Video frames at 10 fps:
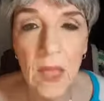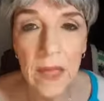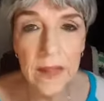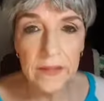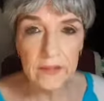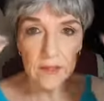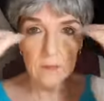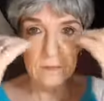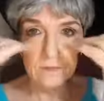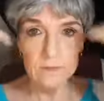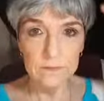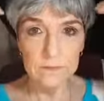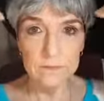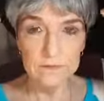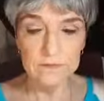I like the
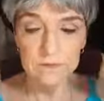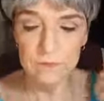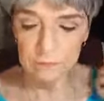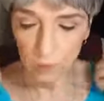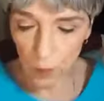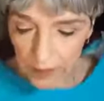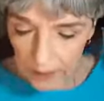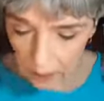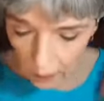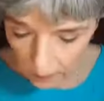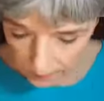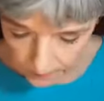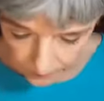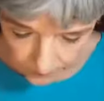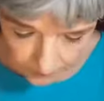wingy look.
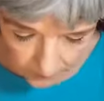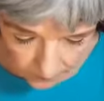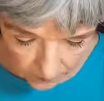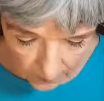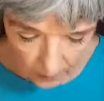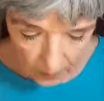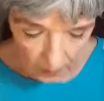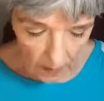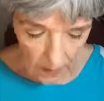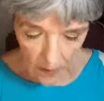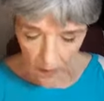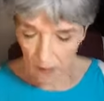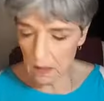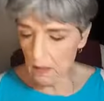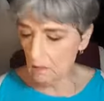Okay, here
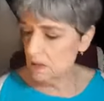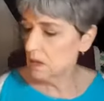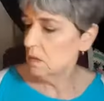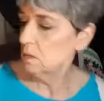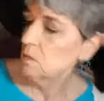comes